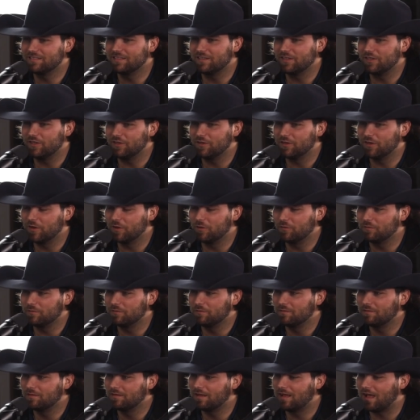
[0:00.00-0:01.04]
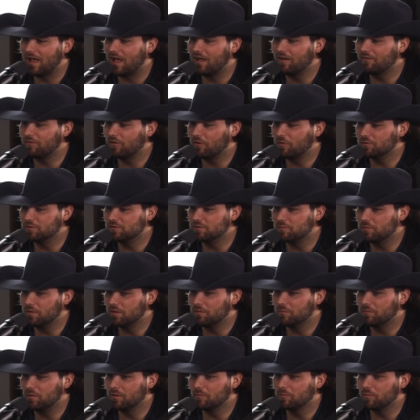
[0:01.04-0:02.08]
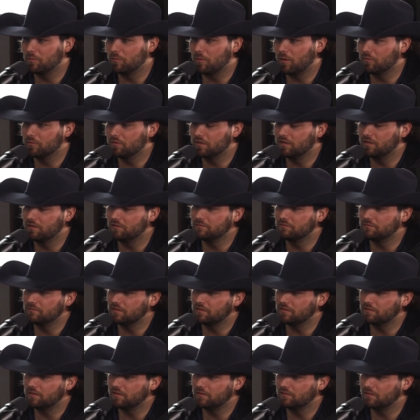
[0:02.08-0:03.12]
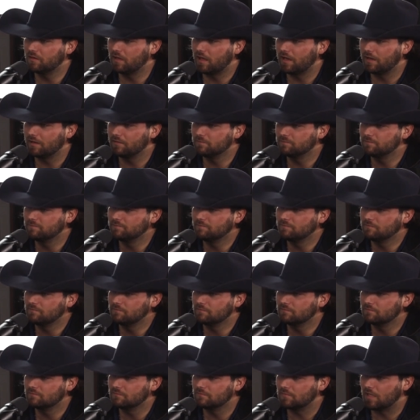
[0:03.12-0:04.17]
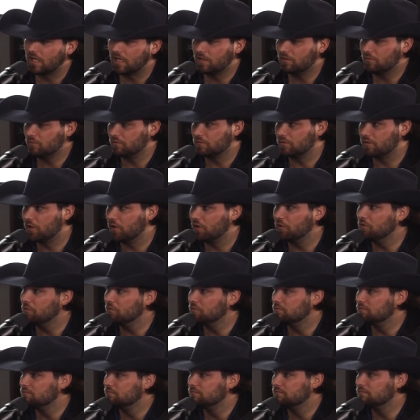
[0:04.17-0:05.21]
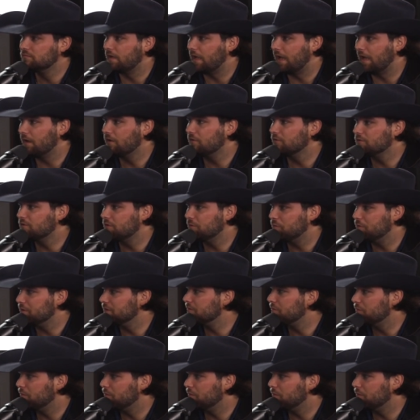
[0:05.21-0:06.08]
you know, I've always been a big proponent of, like, I don't go out to piss